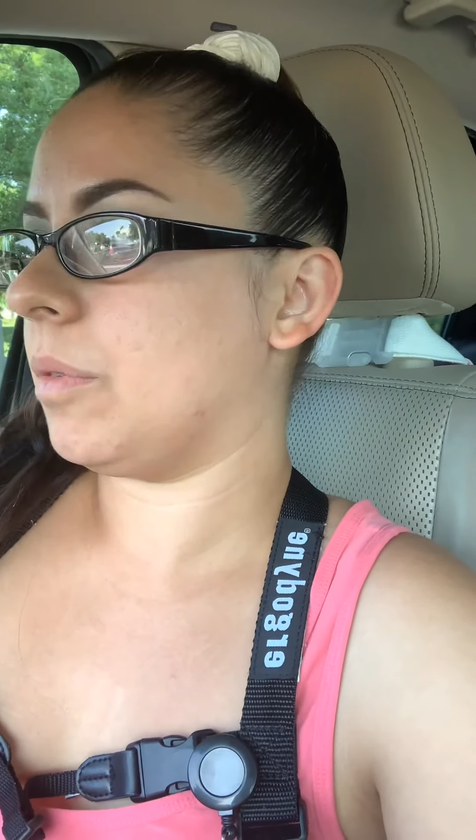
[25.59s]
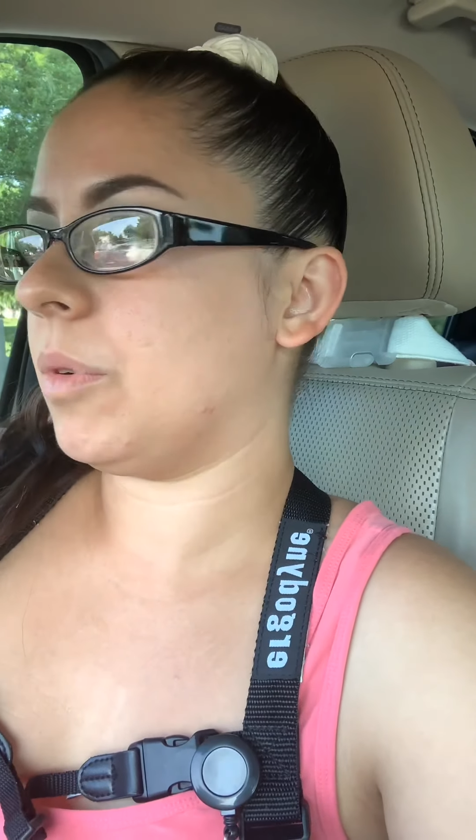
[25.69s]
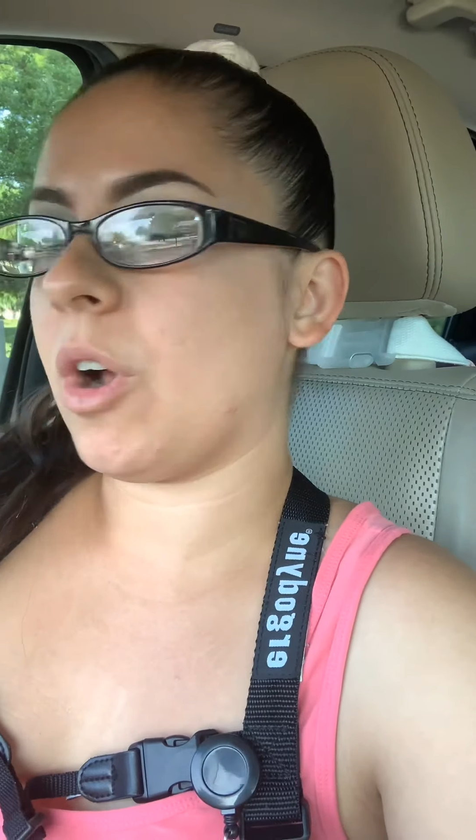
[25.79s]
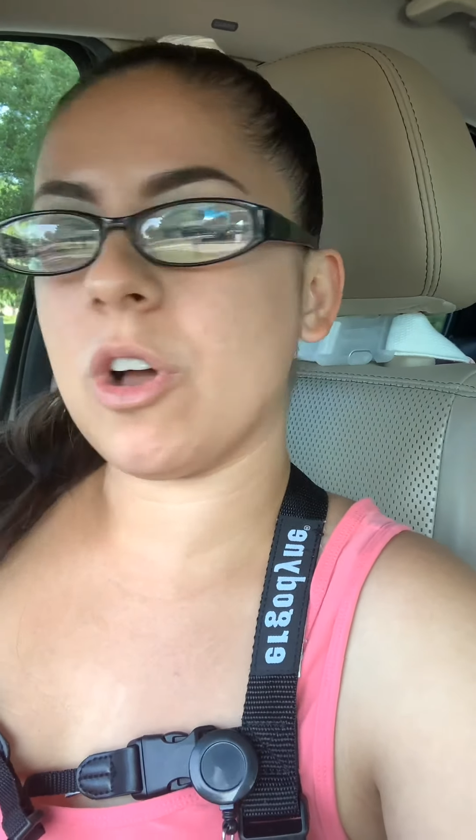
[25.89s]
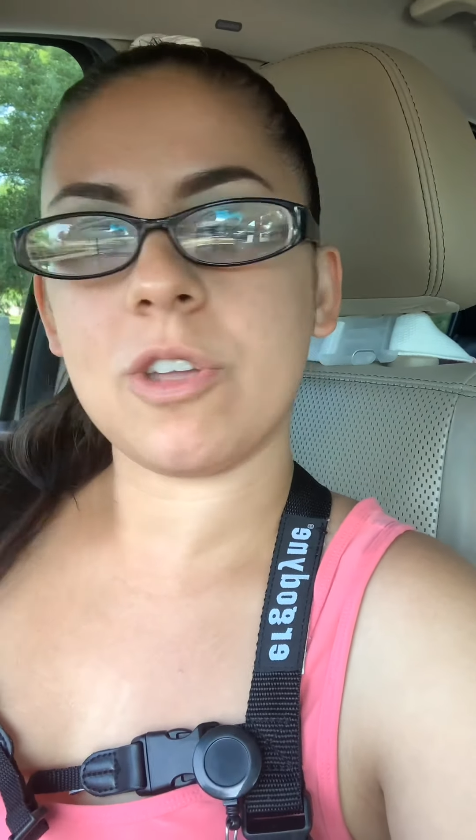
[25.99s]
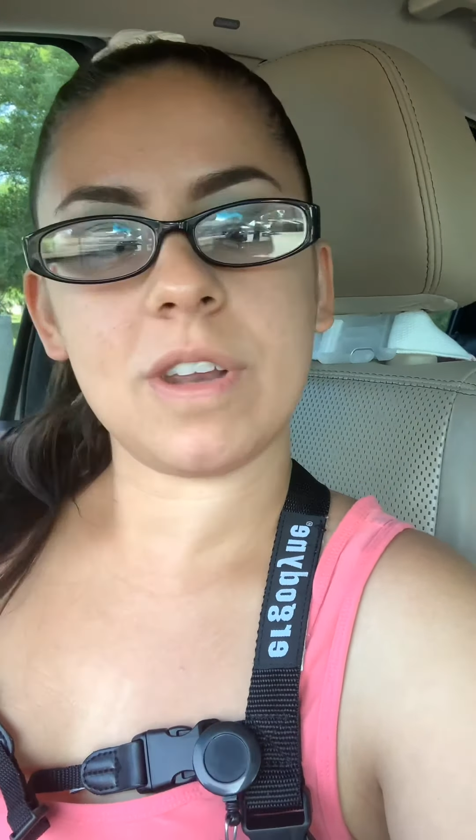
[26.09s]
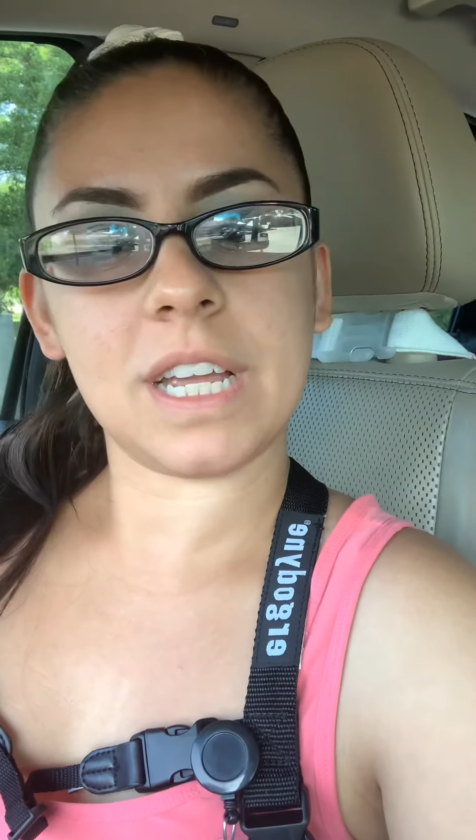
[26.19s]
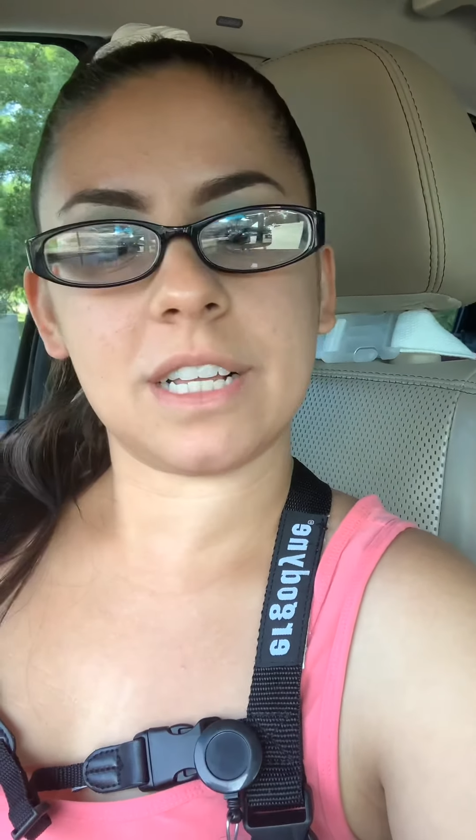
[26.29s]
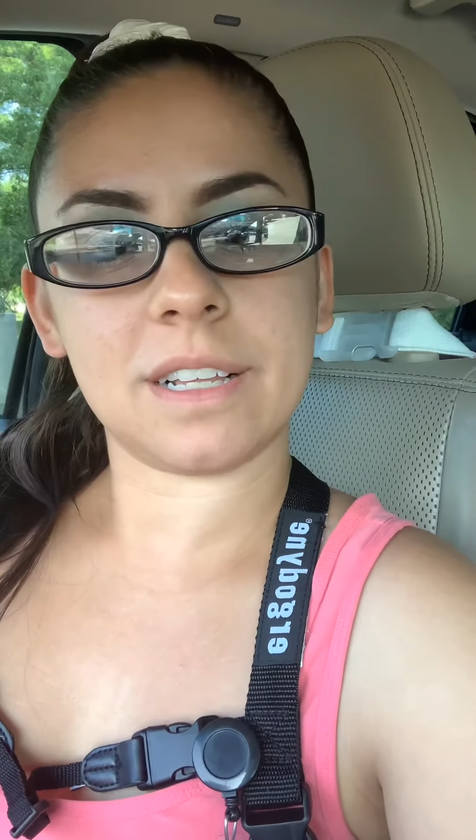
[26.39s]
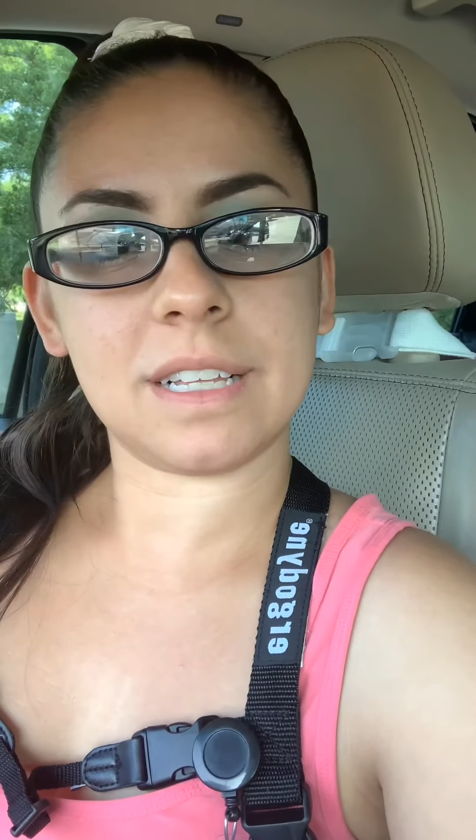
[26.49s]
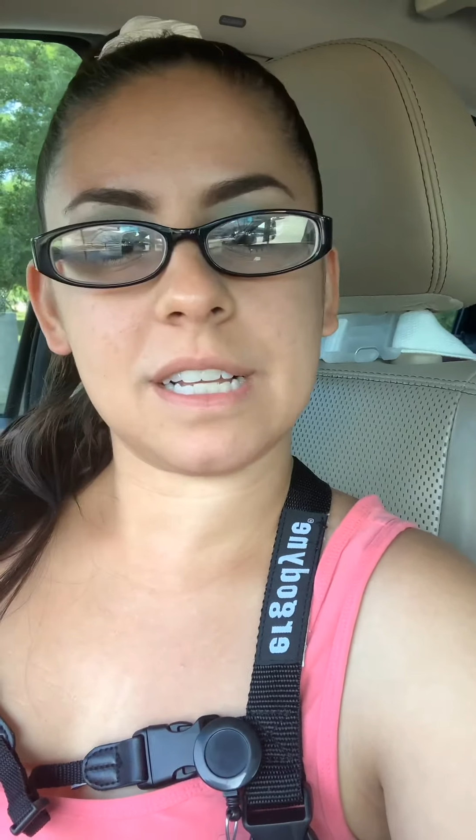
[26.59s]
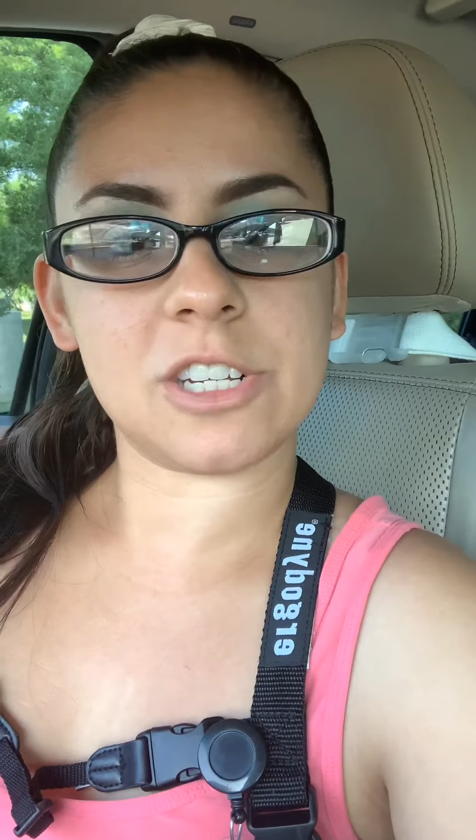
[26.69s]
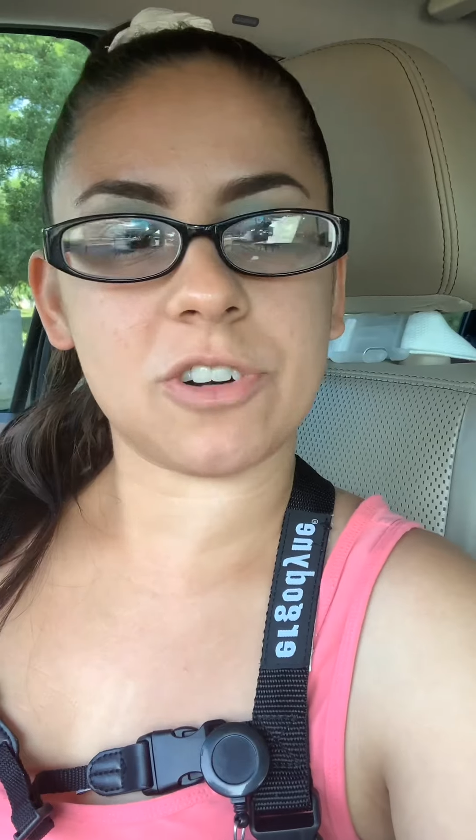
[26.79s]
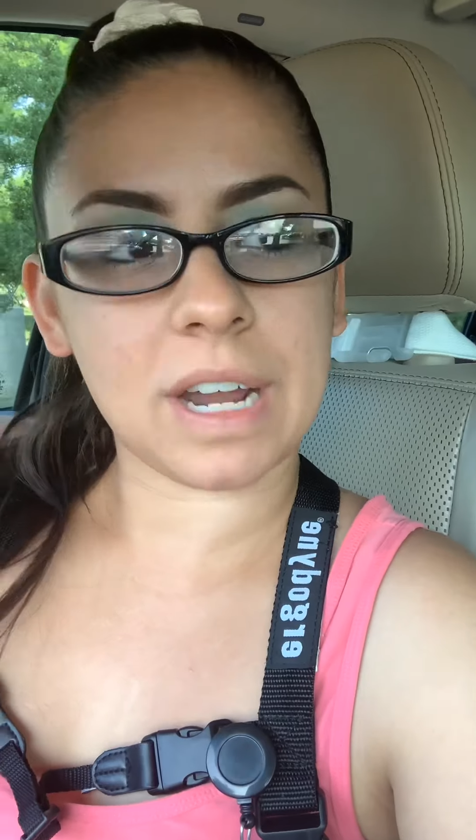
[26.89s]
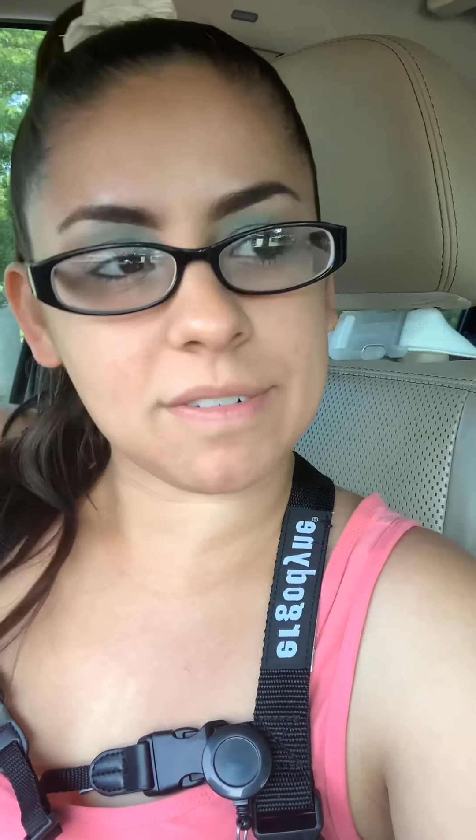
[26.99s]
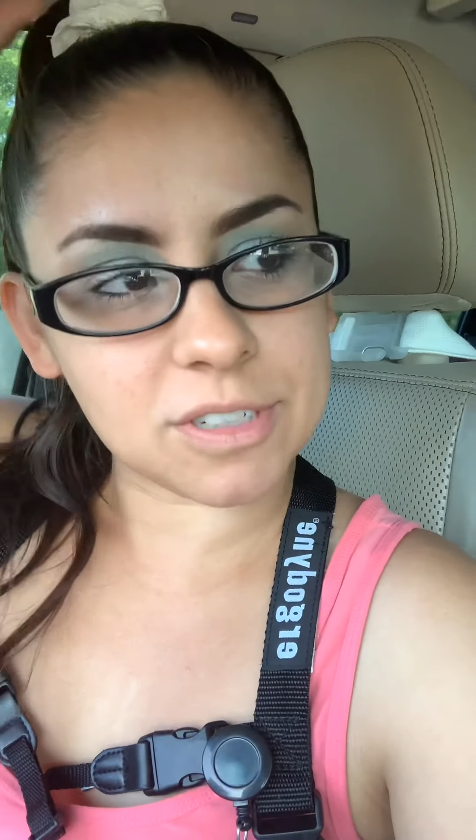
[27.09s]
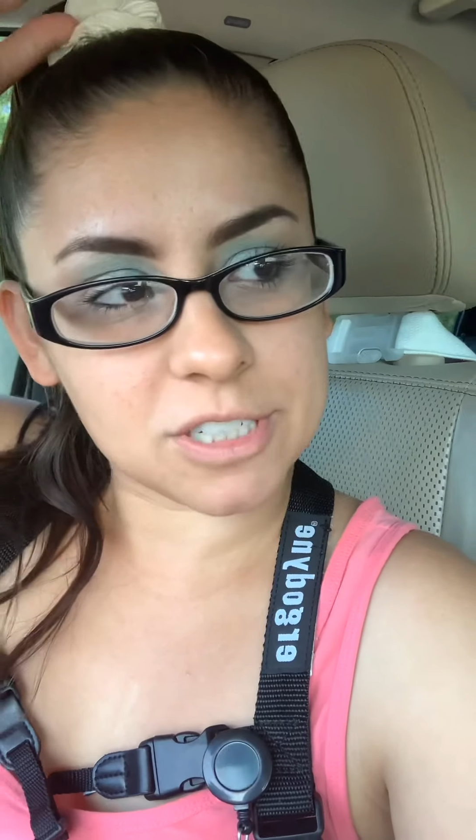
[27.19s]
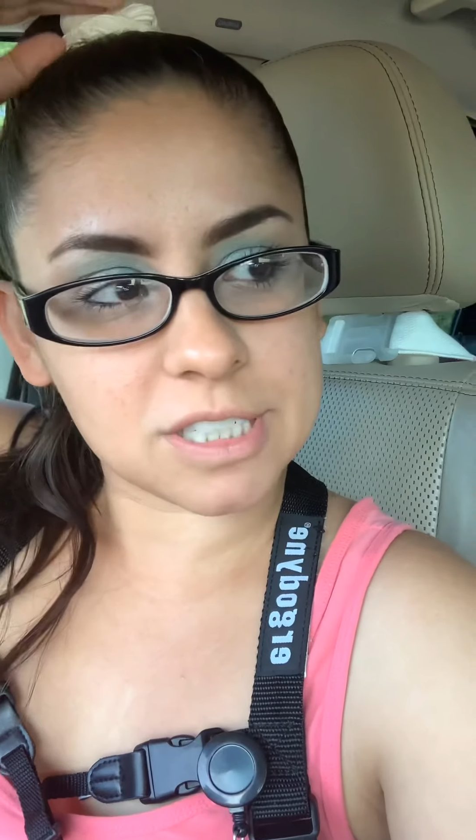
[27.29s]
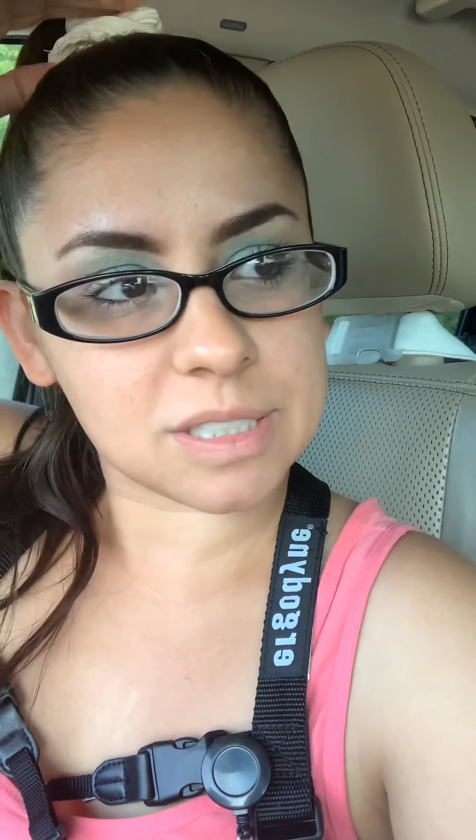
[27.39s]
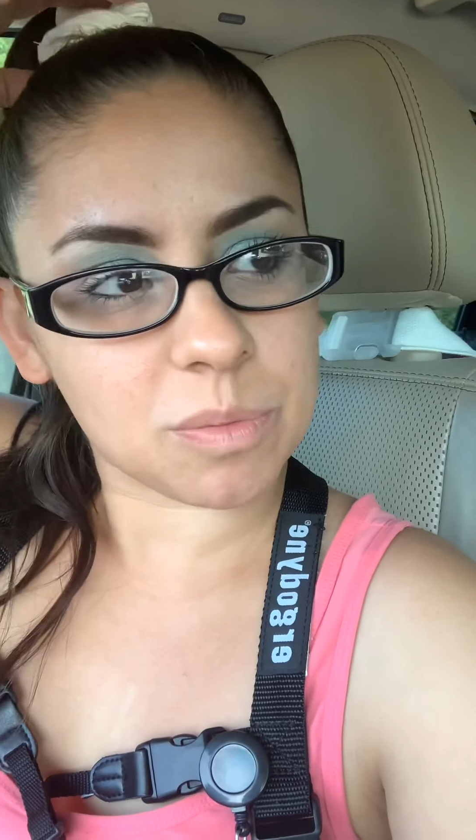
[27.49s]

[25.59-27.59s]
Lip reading: We're all unique drivers